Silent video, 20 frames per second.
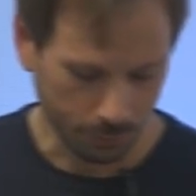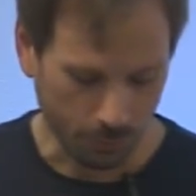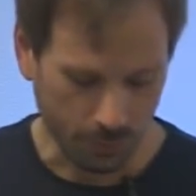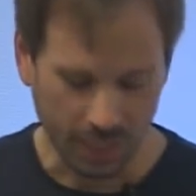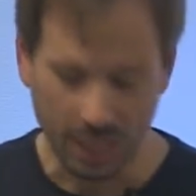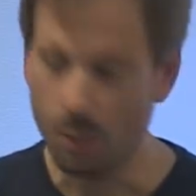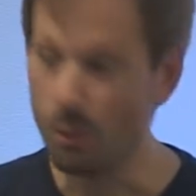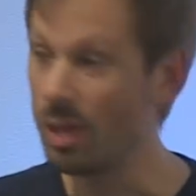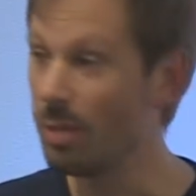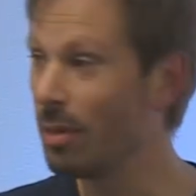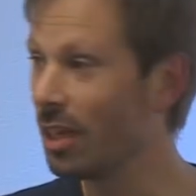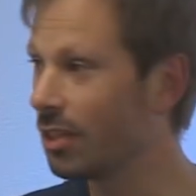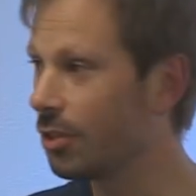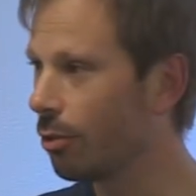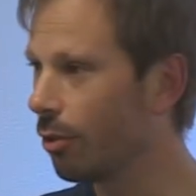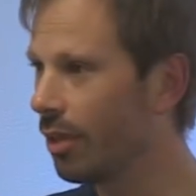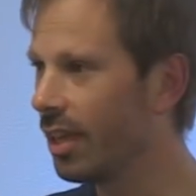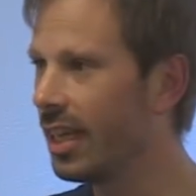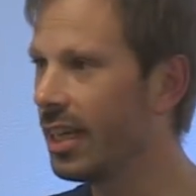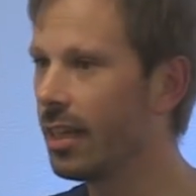And we make
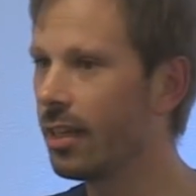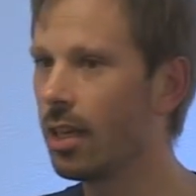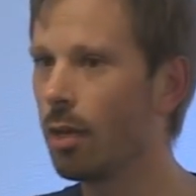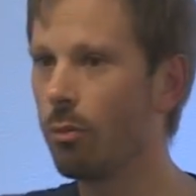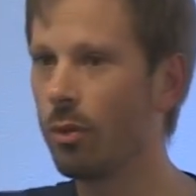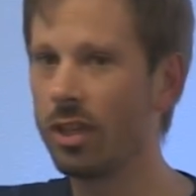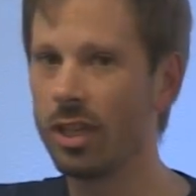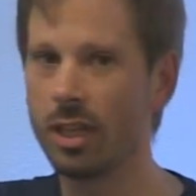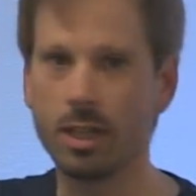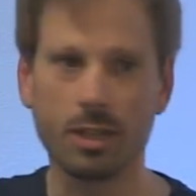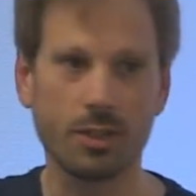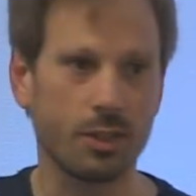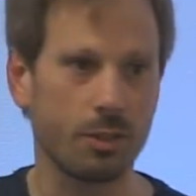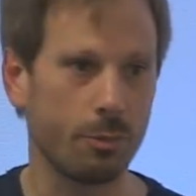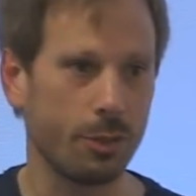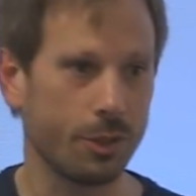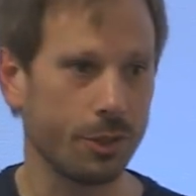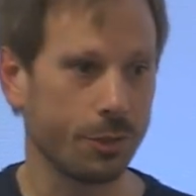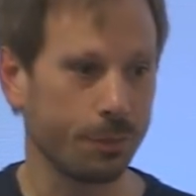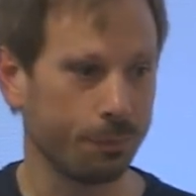sure they end up with the
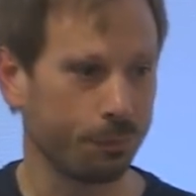customers.